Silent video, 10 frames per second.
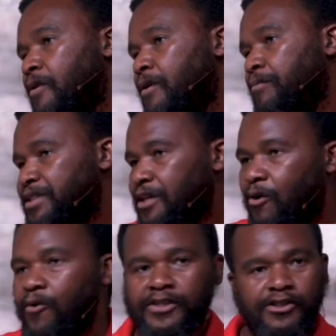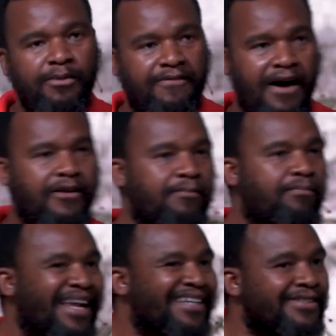Peter calls us to be found in
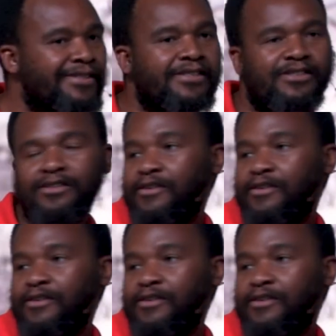places